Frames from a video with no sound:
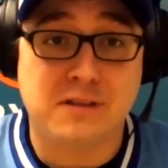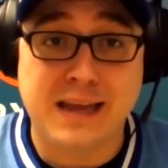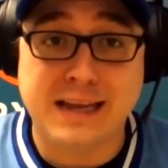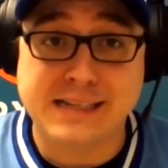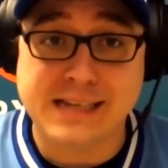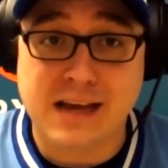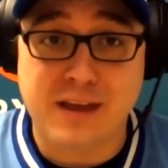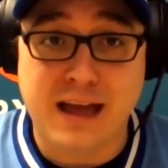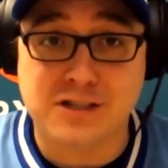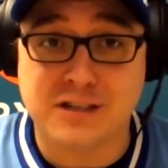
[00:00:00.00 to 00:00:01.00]
to laying down
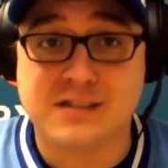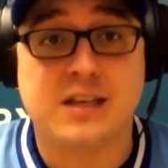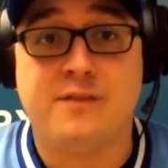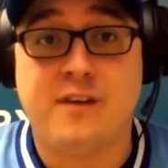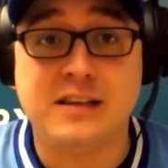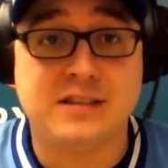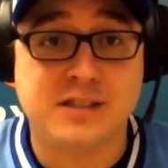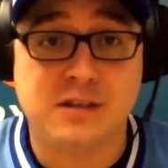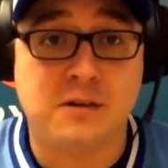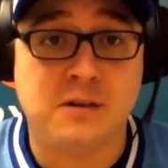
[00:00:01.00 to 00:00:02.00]
the action itself, I
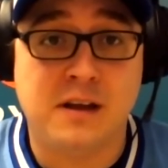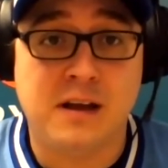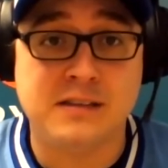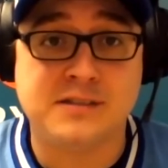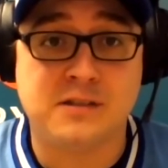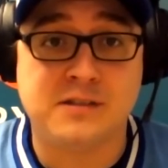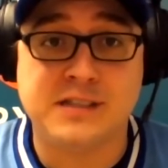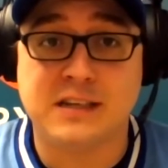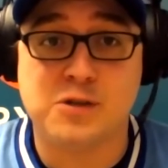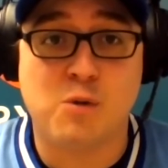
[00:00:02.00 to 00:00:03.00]
still I still
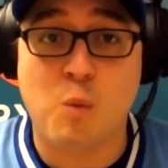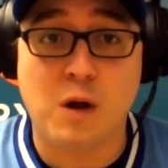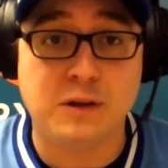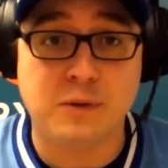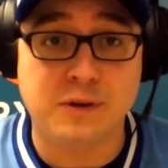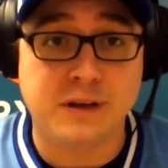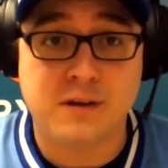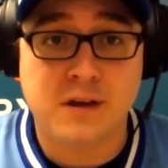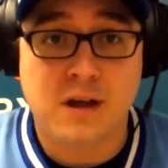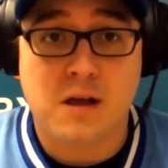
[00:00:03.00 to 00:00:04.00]
stick to a
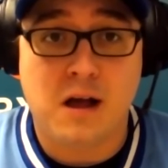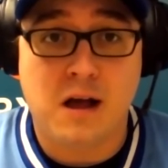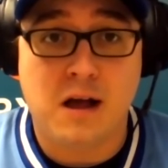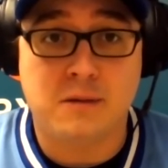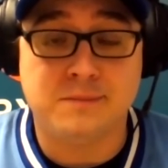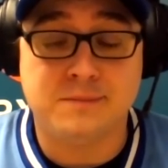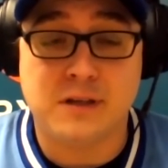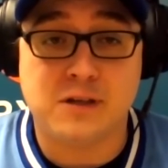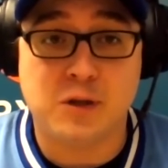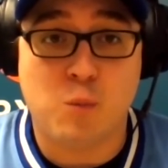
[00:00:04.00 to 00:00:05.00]
one-unit um,
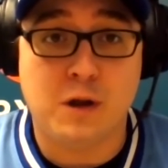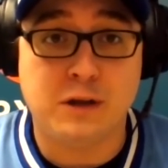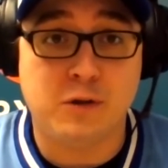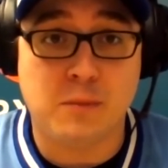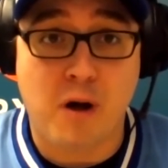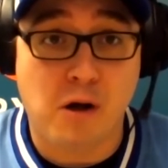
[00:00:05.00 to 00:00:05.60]
a one-unit